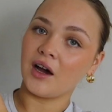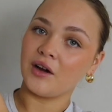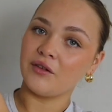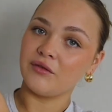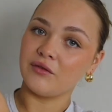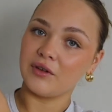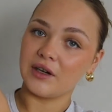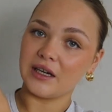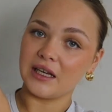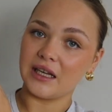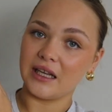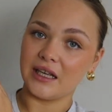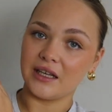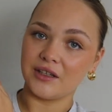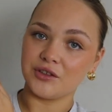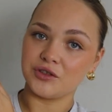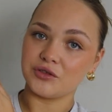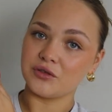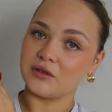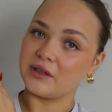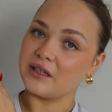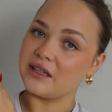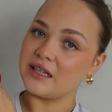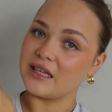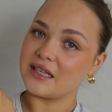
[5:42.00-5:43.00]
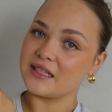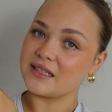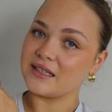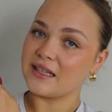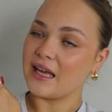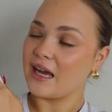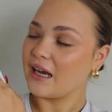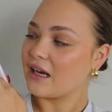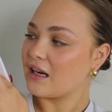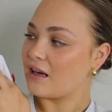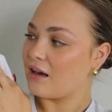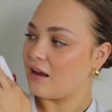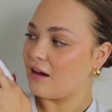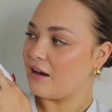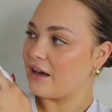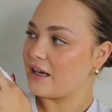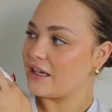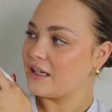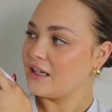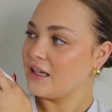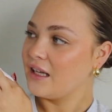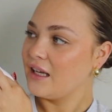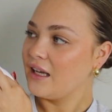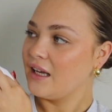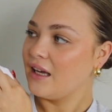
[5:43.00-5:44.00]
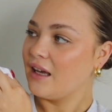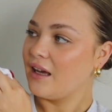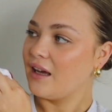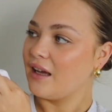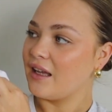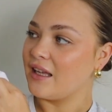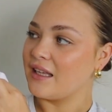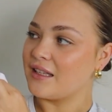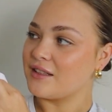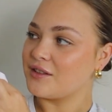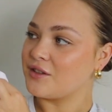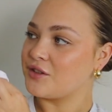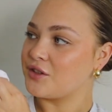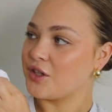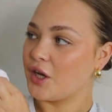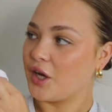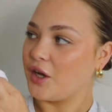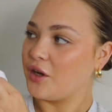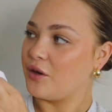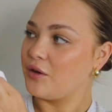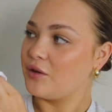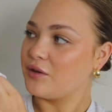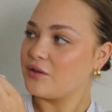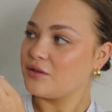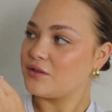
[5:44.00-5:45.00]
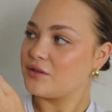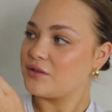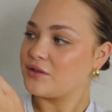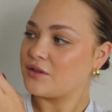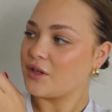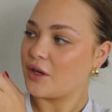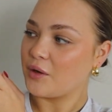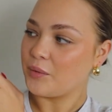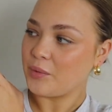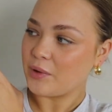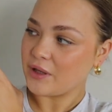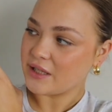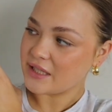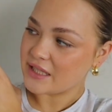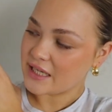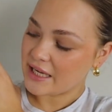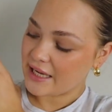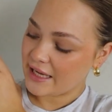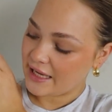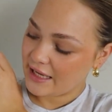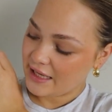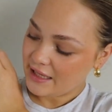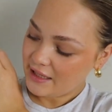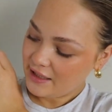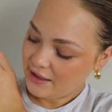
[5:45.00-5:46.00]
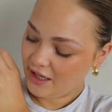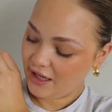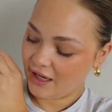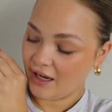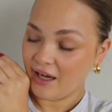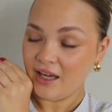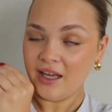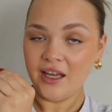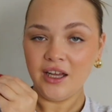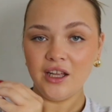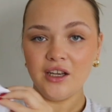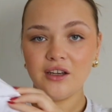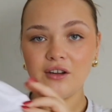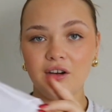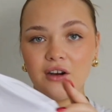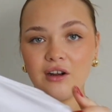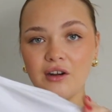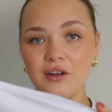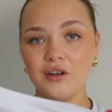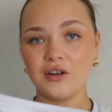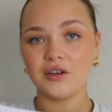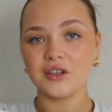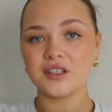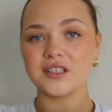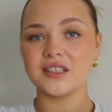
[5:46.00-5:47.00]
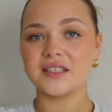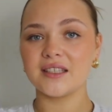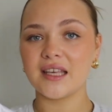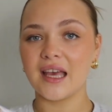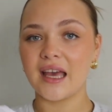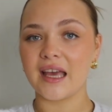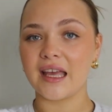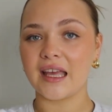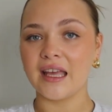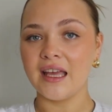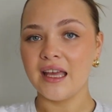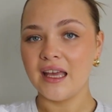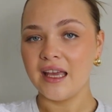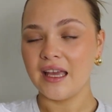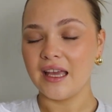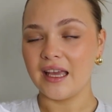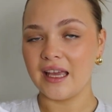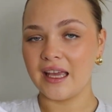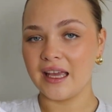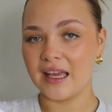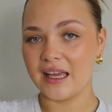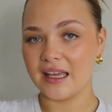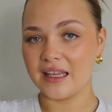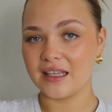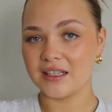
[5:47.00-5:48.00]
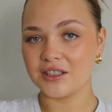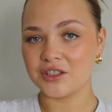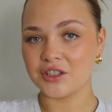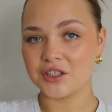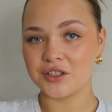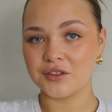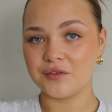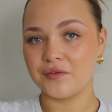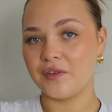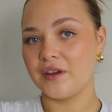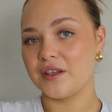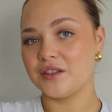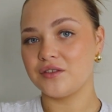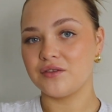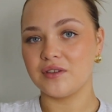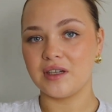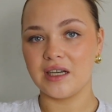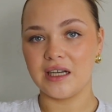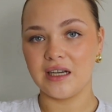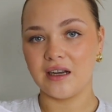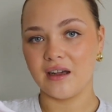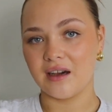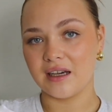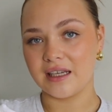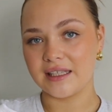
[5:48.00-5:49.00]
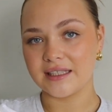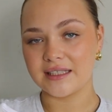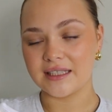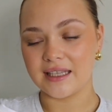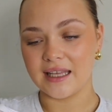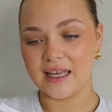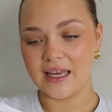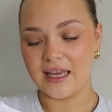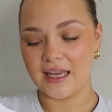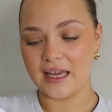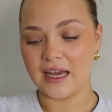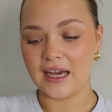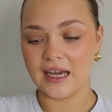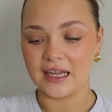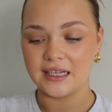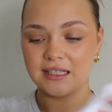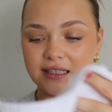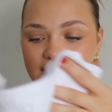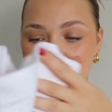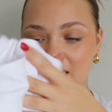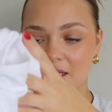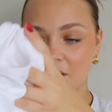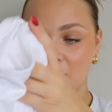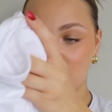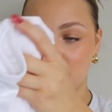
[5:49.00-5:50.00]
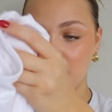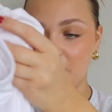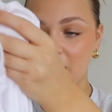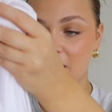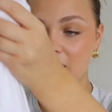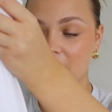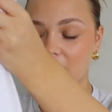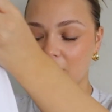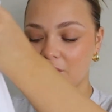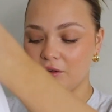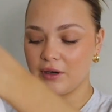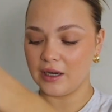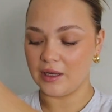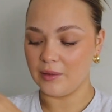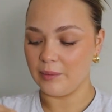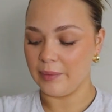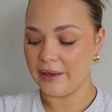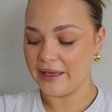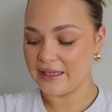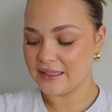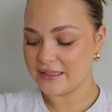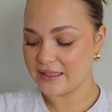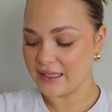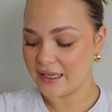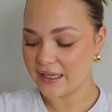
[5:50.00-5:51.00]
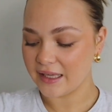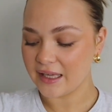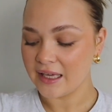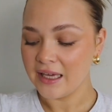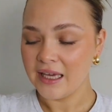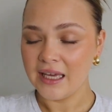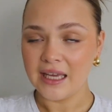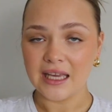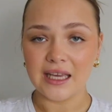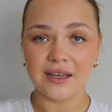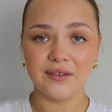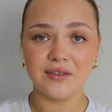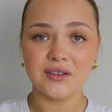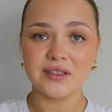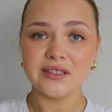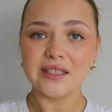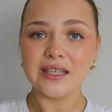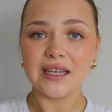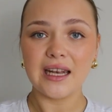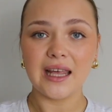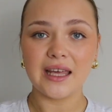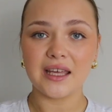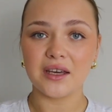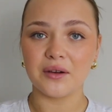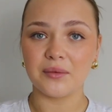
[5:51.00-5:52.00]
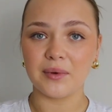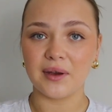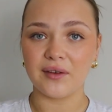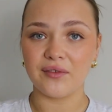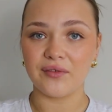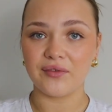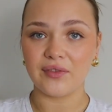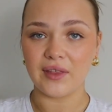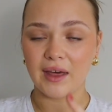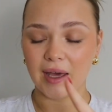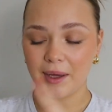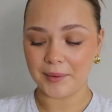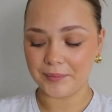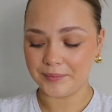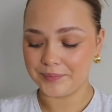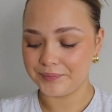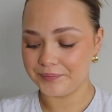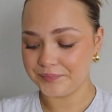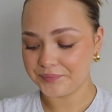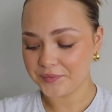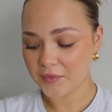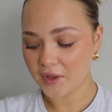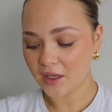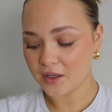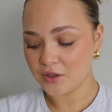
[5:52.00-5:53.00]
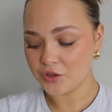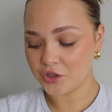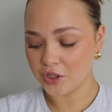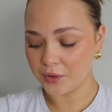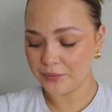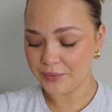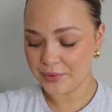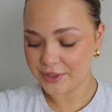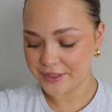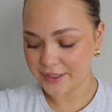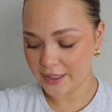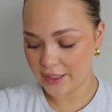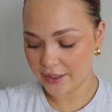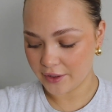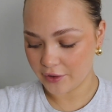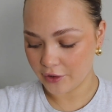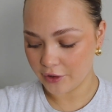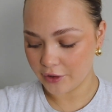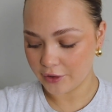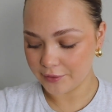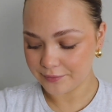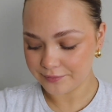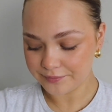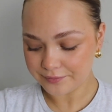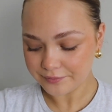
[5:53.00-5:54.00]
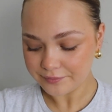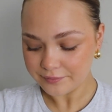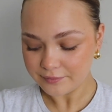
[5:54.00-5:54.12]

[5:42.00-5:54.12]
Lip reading: I really enjoy this neckline. It's so, so pretty. Yeah, not a lot to say. It just fits really nicely and it'll be a great basic, even to layer with the jumpers I got.